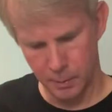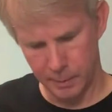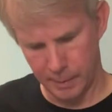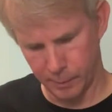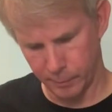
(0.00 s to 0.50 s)

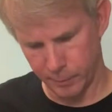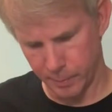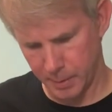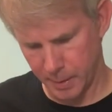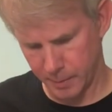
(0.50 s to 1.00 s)
However, the
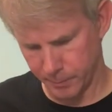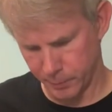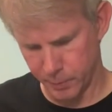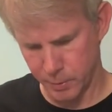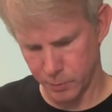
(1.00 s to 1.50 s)
bottom
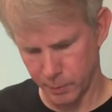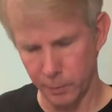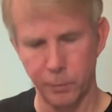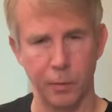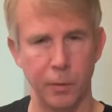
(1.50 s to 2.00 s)
3
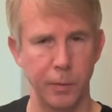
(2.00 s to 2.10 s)
strings are